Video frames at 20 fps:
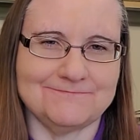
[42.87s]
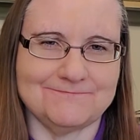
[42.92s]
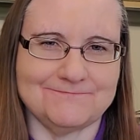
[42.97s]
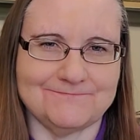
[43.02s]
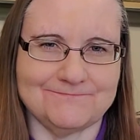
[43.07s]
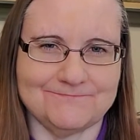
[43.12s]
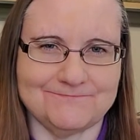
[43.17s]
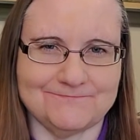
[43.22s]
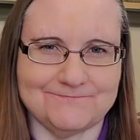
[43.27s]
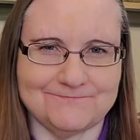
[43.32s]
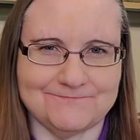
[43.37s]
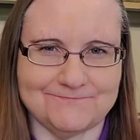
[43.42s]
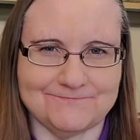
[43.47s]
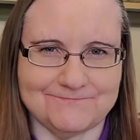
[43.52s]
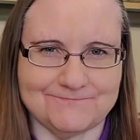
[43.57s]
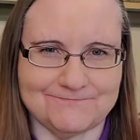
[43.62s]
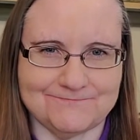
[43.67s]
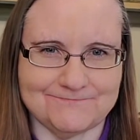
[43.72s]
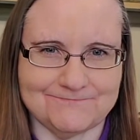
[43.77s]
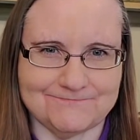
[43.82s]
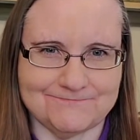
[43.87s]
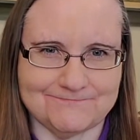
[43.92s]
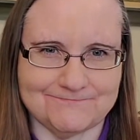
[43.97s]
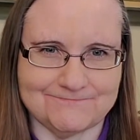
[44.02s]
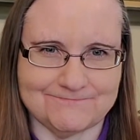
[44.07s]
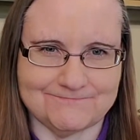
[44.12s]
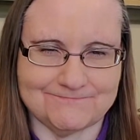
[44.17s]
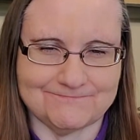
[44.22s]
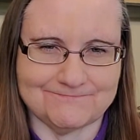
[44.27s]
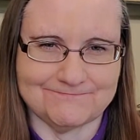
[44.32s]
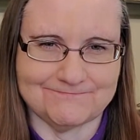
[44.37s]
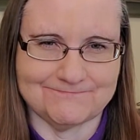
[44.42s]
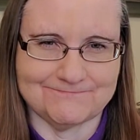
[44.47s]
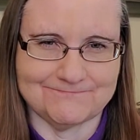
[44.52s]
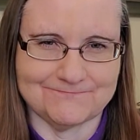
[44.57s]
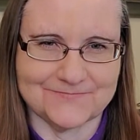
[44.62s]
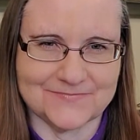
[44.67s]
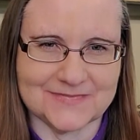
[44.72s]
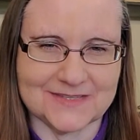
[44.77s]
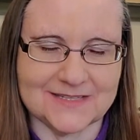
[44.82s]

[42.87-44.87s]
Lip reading: Nothing is said.